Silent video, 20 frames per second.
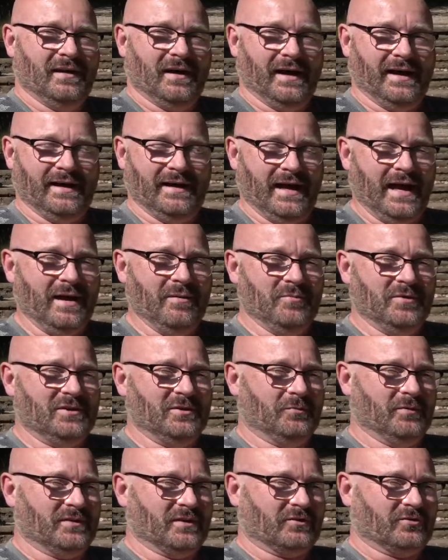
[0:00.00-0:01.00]
I aimed
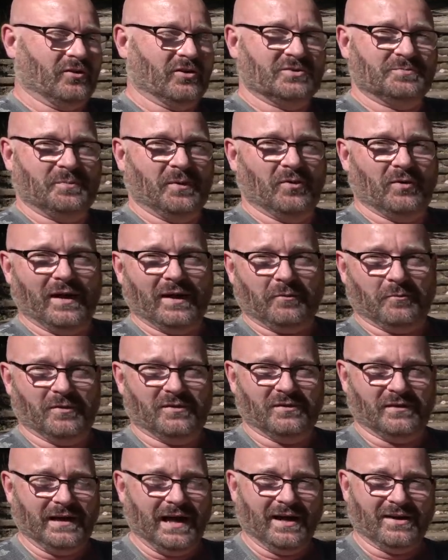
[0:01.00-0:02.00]
with a crossbow like
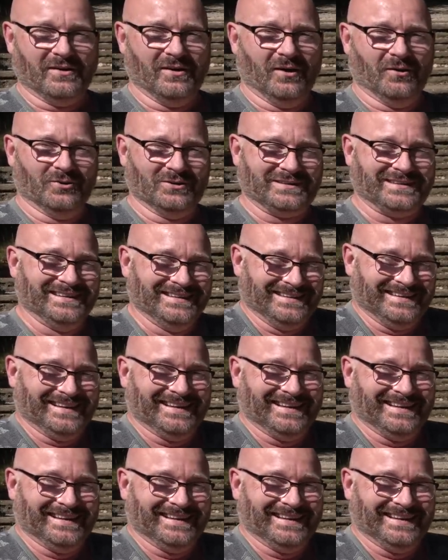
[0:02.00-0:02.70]
with a garden hose.